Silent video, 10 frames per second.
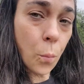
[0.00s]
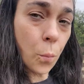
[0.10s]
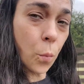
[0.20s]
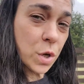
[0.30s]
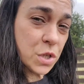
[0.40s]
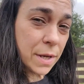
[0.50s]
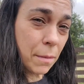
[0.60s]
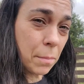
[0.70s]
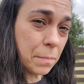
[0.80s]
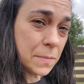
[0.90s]
wood
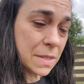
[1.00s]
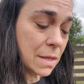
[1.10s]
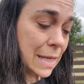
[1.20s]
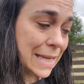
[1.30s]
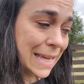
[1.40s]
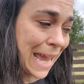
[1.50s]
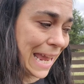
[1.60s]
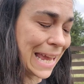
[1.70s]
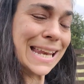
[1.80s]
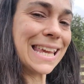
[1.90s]
chips
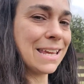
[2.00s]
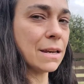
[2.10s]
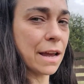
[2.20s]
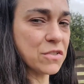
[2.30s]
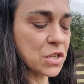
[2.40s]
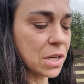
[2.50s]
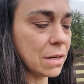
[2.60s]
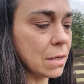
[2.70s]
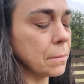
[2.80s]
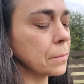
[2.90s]
can eat
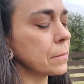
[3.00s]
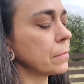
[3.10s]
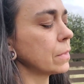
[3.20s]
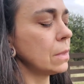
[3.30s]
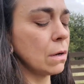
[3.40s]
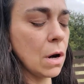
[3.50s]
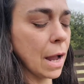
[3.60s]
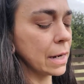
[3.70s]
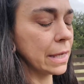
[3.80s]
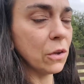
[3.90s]
nitrogen. They're
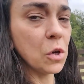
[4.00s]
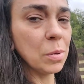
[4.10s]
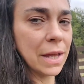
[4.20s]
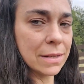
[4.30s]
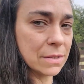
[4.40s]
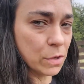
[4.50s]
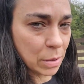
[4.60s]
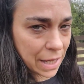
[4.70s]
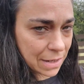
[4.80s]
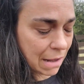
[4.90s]
not going to kill your plants if you
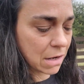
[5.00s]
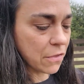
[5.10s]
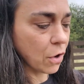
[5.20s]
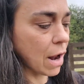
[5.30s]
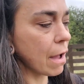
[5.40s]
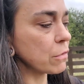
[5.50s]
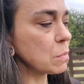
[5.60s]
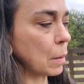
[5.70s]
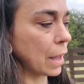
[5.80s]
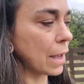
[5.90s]
plant down into the ground,
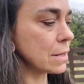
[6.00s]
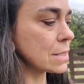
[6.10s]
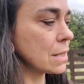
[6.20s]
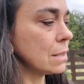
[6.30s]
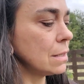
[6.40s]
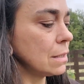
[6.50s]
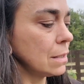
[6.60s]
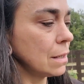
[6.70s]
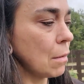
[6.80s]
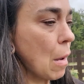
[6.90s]
but
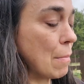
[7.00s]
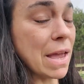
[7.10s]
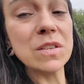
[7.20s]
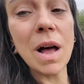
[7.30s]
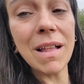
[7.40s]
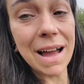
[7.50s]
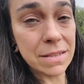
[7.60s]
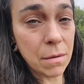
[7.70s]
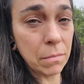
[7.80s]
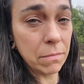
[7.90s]
may as well add
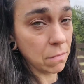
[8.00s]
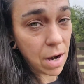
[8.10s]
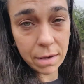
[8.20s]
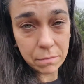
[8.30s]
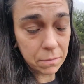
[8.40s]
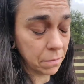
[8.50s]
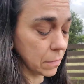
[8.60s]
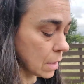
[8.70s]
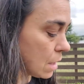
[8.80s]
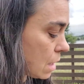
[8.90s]
some, right?
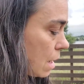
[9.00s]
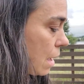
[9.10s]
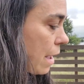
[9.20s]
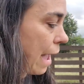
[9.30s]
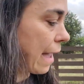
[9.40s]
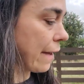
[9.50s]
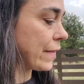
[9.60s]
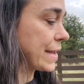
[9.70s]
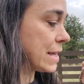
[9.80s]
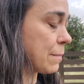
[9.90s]
And
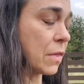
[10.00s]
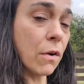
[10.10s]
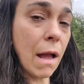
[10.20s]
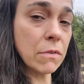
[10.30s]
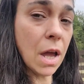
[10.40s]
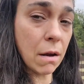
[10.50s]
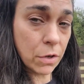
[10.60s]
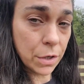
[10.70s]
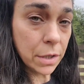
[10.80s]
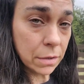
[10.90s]
they keep the ground covered,